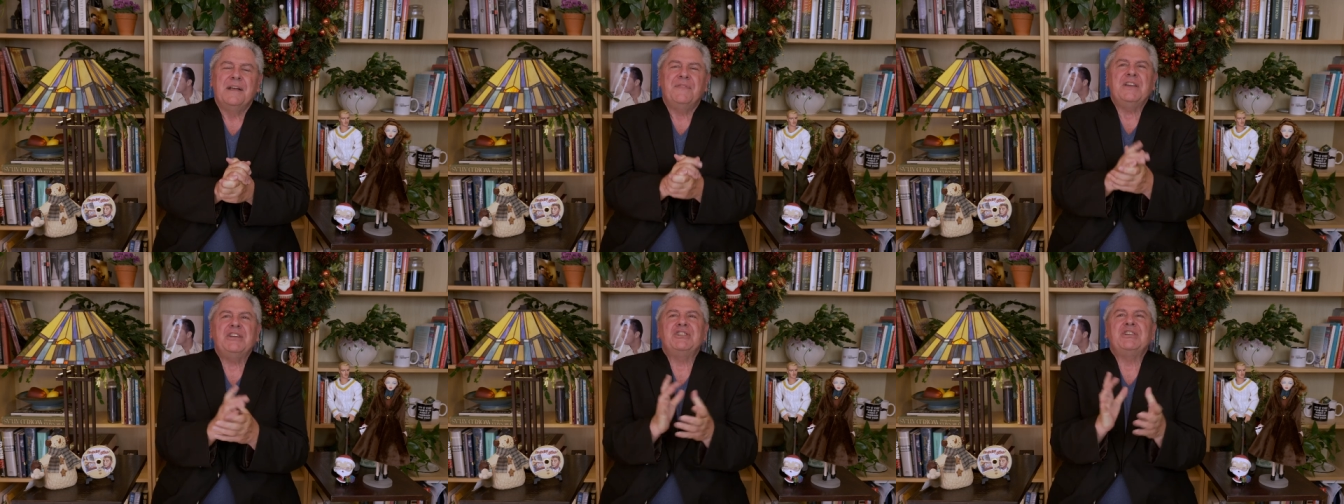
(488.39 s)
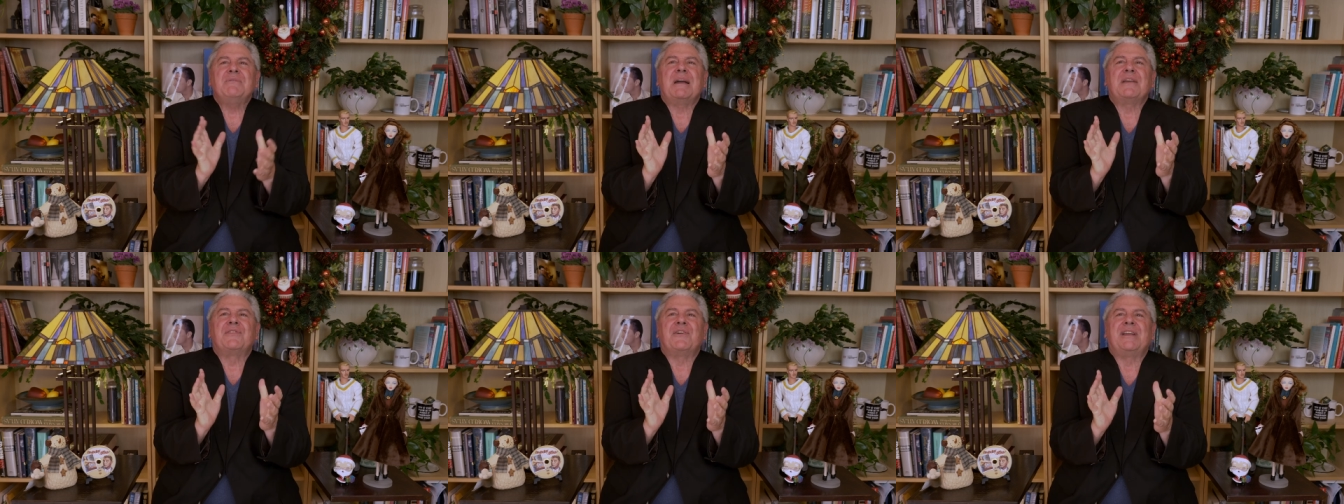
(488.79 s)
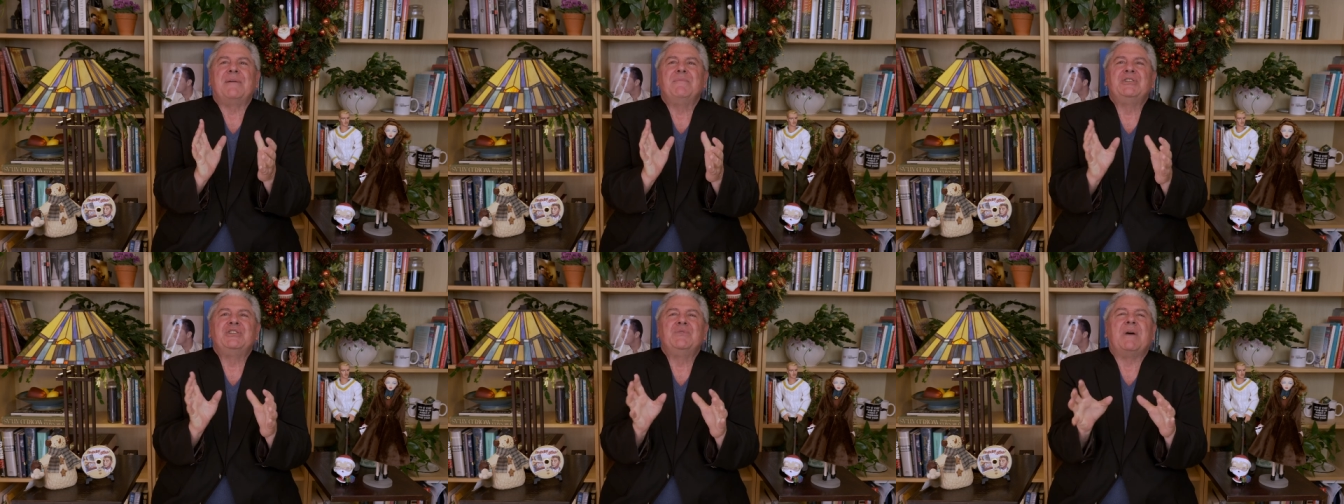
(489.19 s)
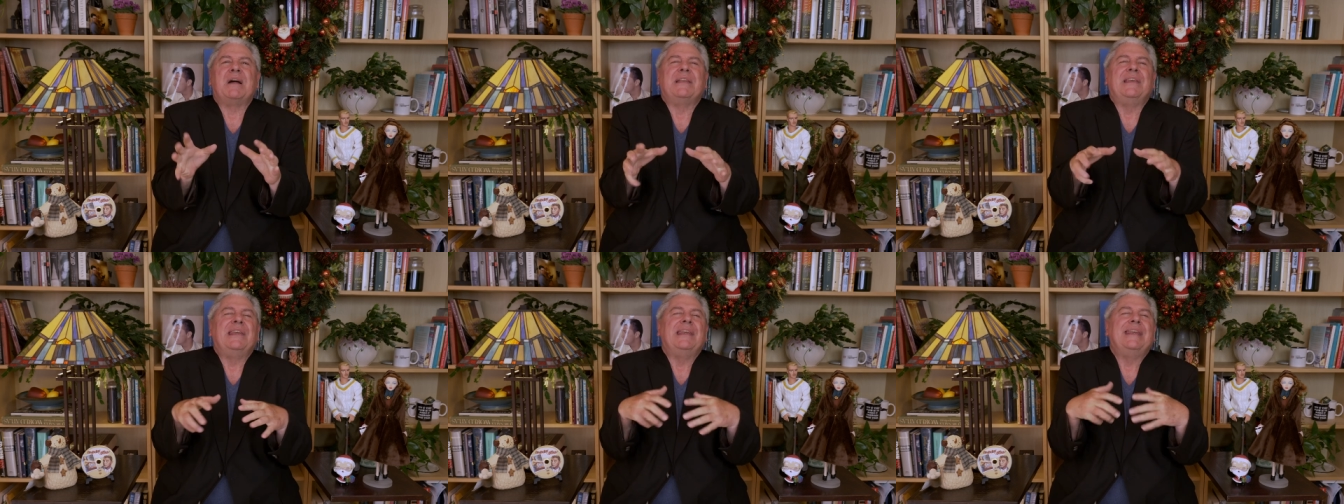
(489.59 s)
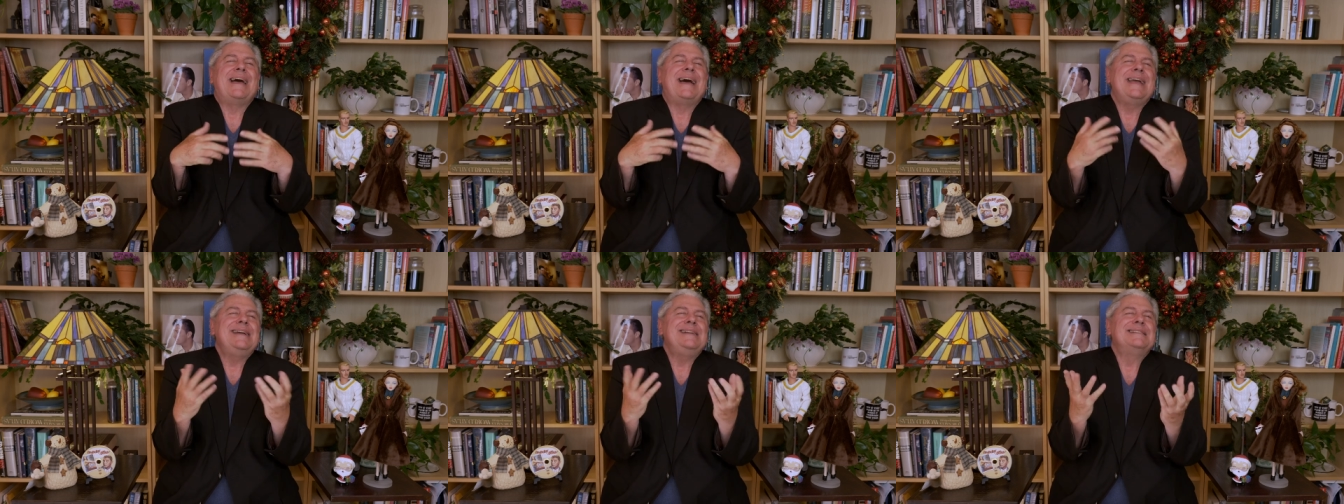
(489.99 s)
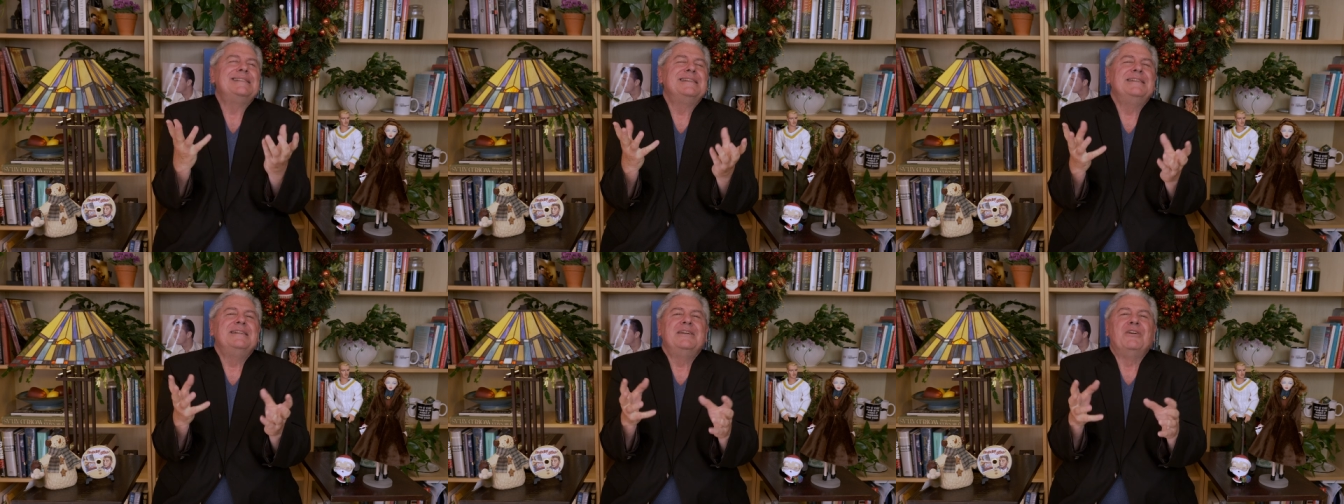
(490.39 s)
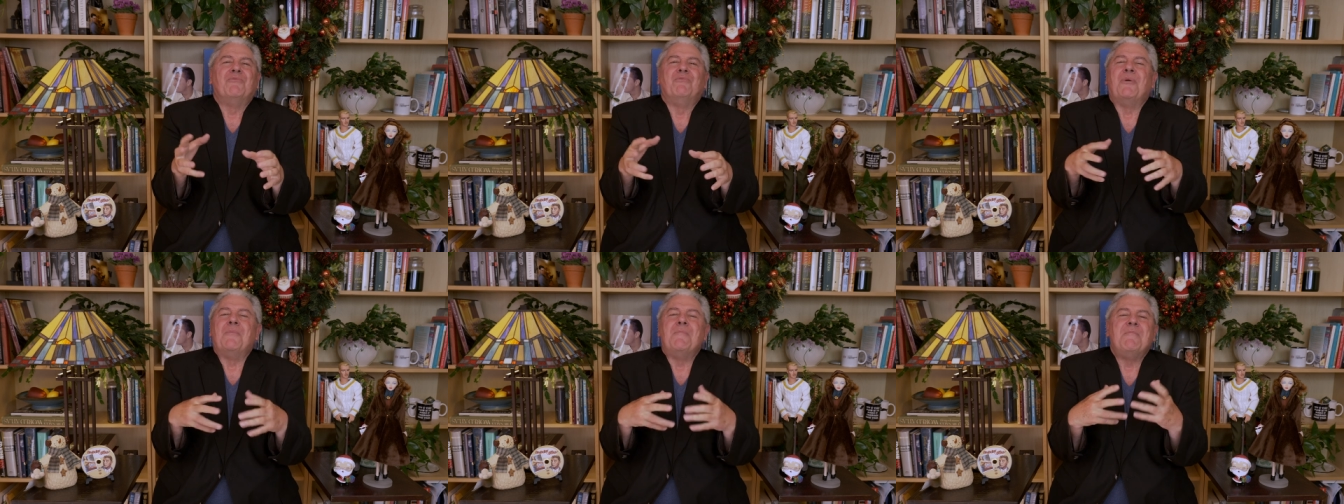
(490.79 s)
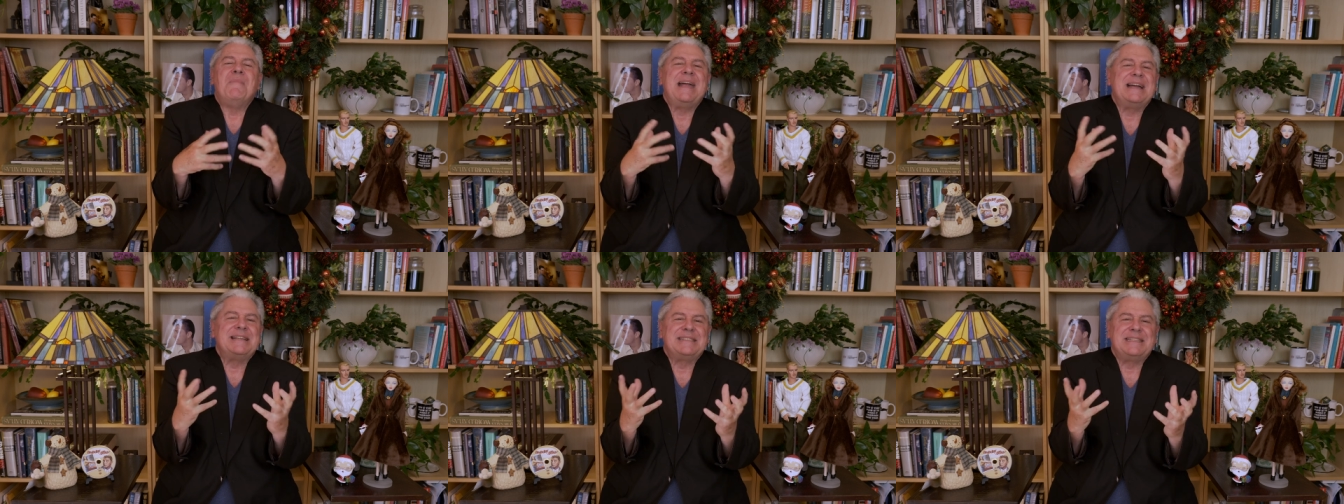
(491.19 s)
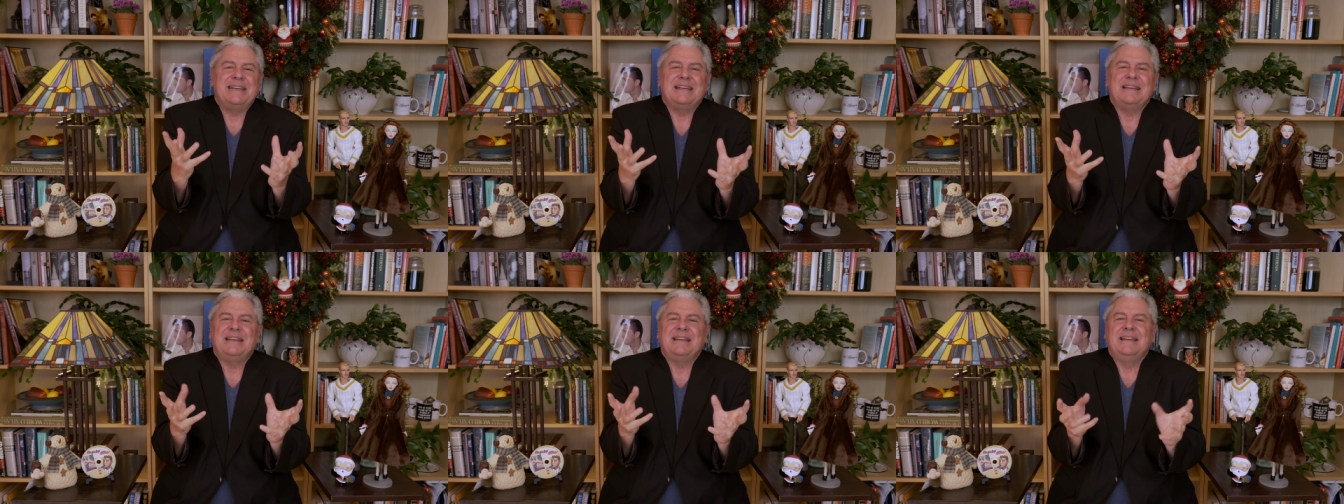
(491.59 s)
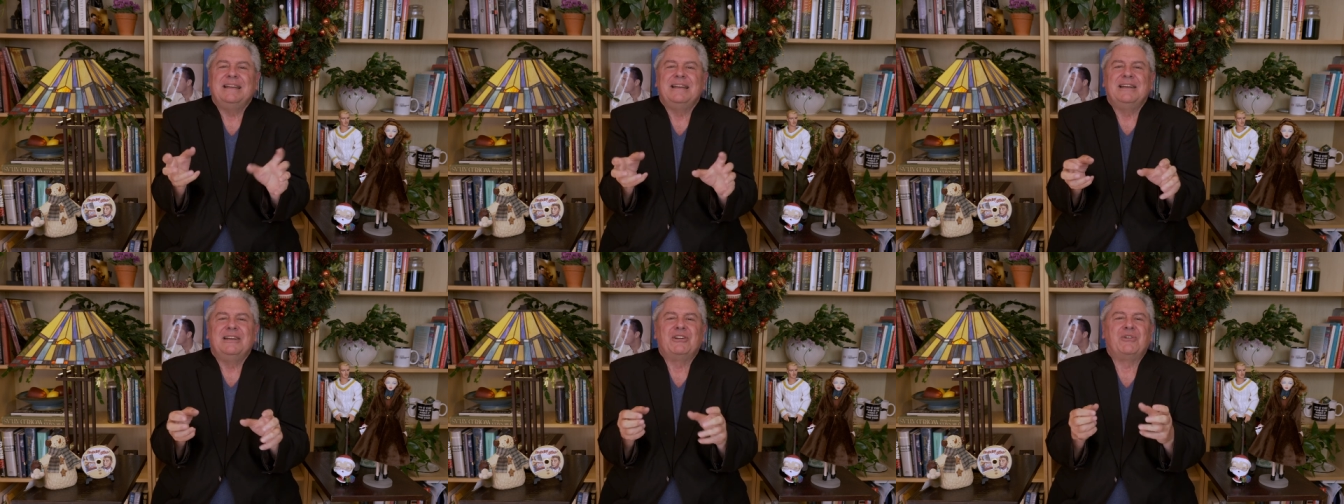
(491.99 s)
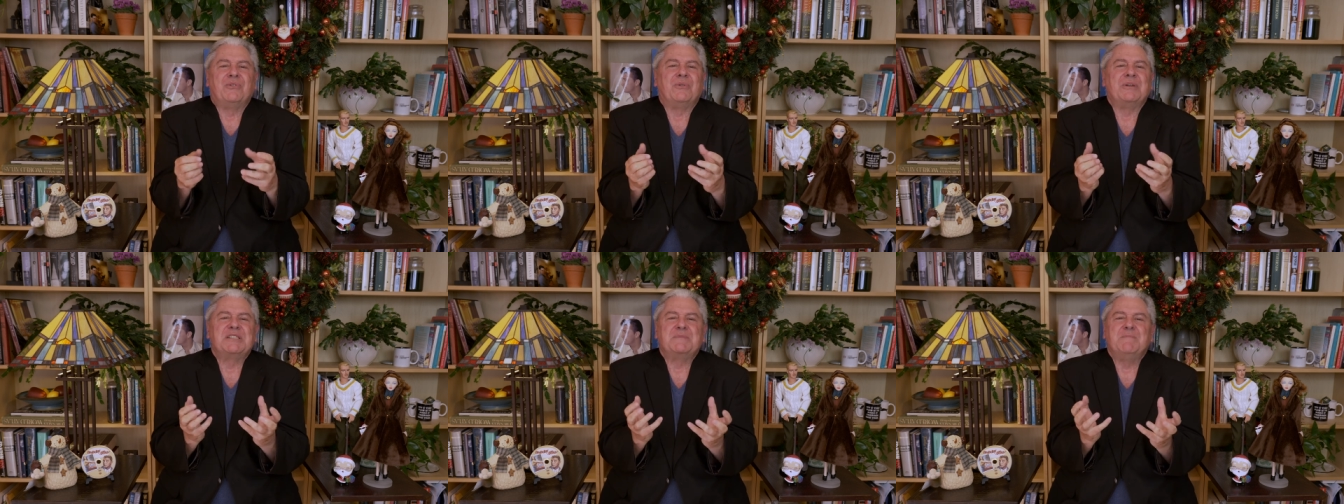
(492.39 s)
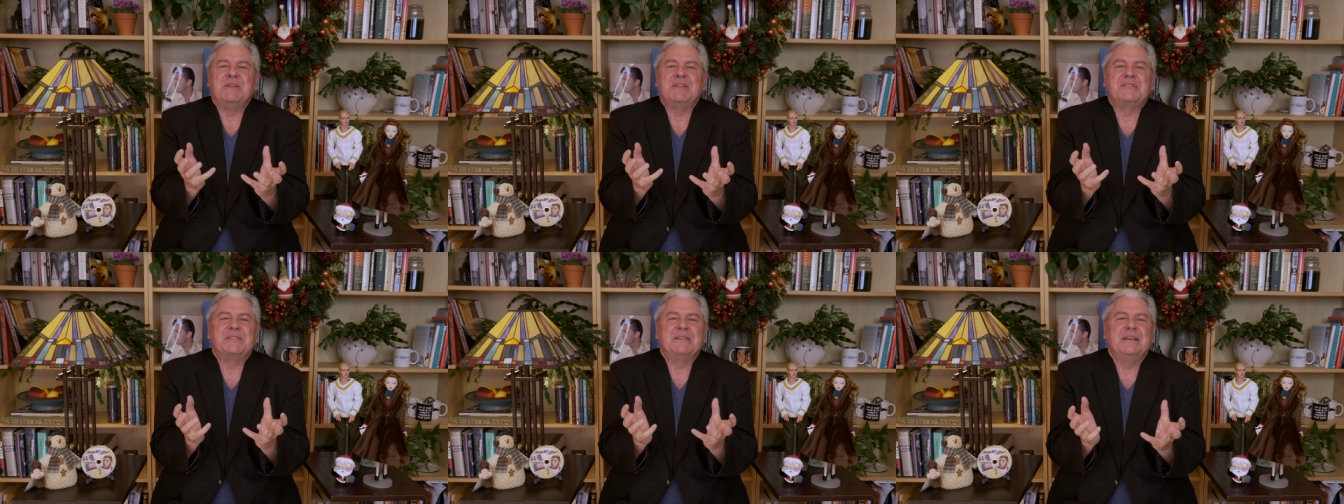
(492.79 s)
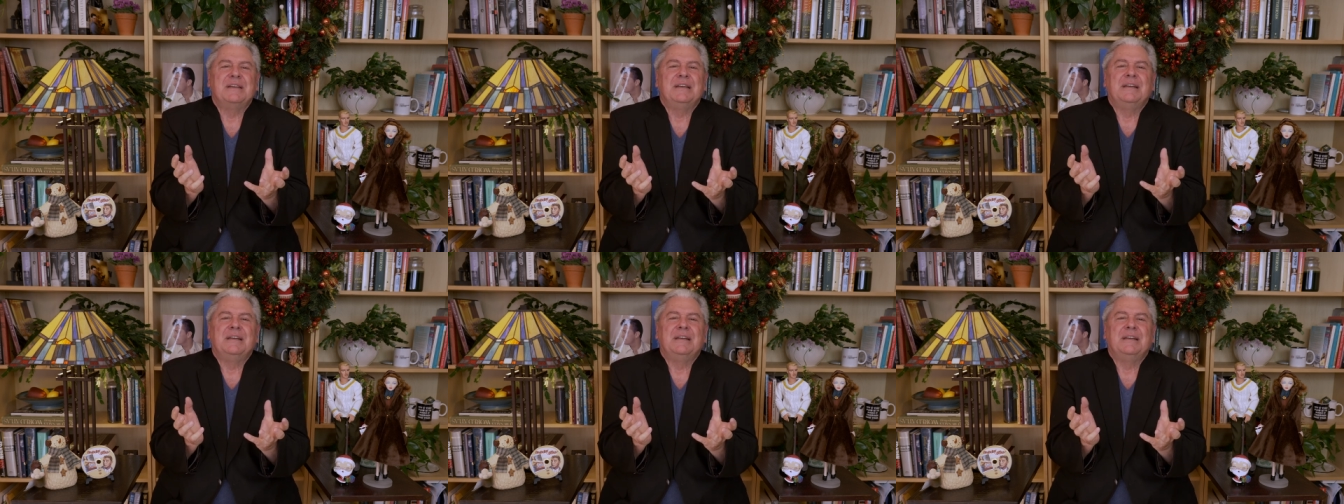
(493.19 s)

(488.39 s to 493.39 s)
This year I thought I would do a light, romantic Christmas,